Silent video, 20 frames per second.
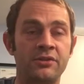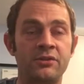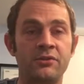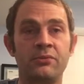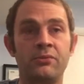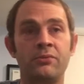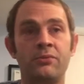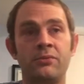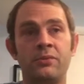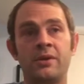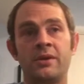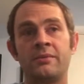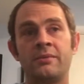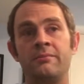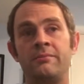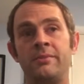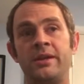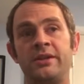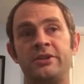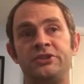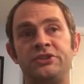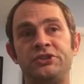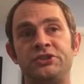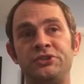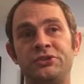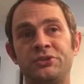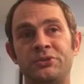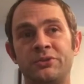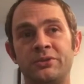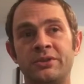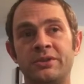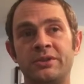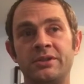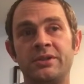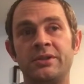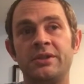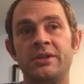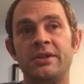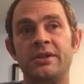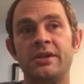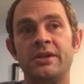you want to make sure